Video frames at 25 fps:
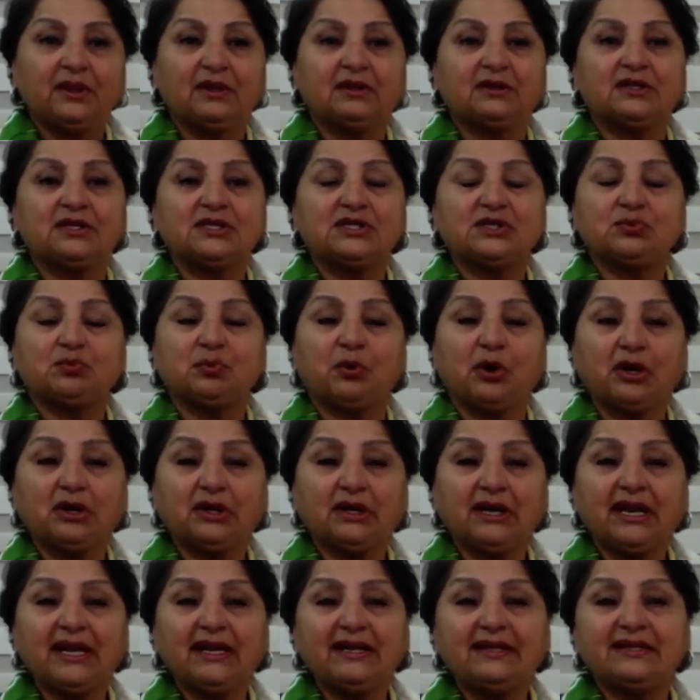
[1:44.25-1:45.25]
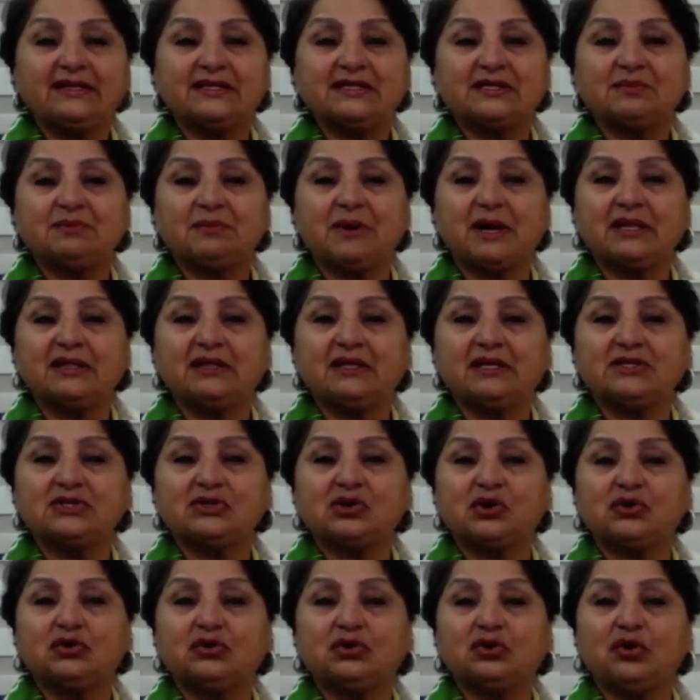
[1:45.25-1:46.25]
The spotlight this month is
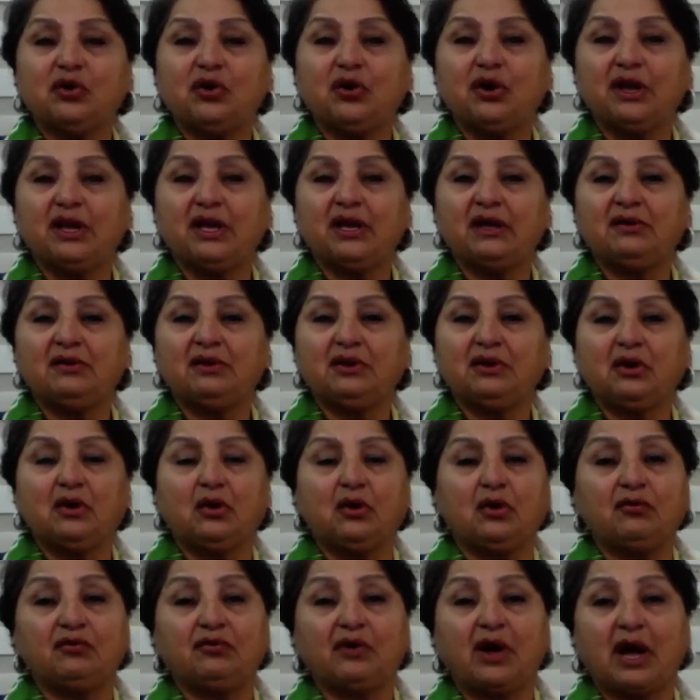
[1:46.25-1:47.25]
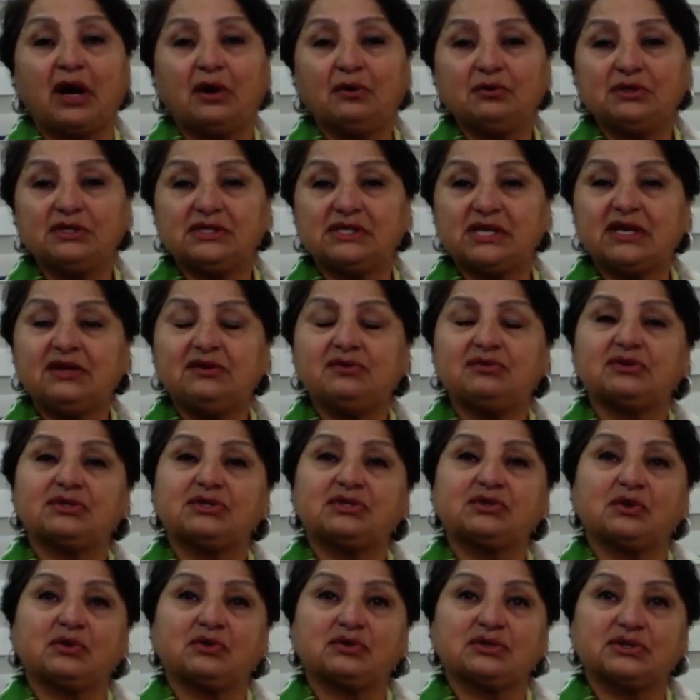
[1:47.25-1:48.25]
on your area of outside
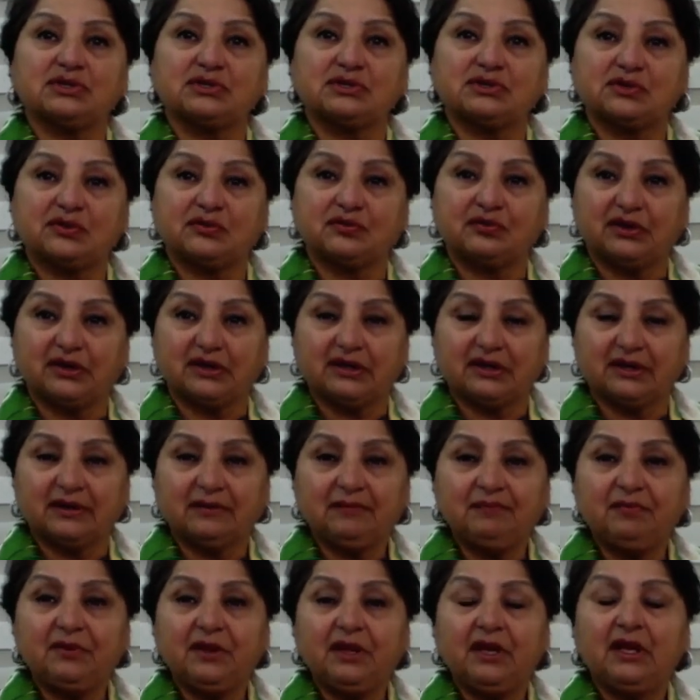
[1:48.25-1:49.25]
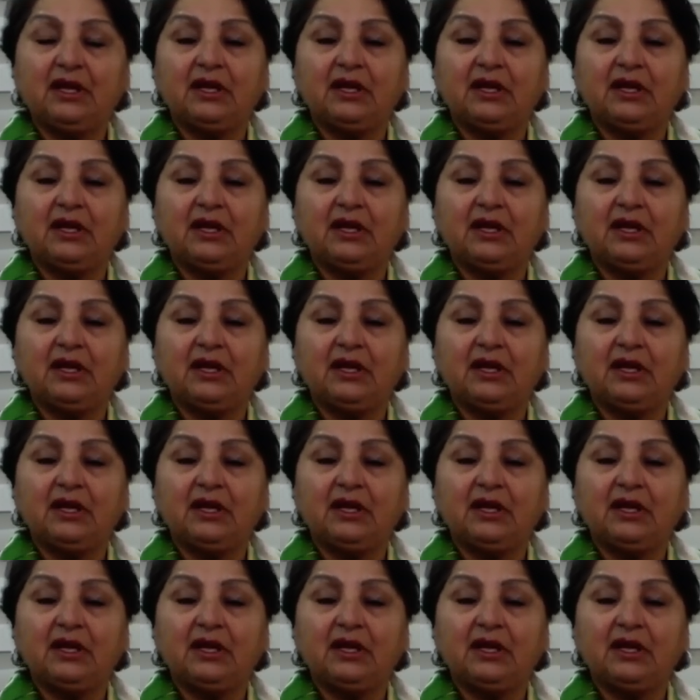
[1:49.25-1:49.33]
resources of income.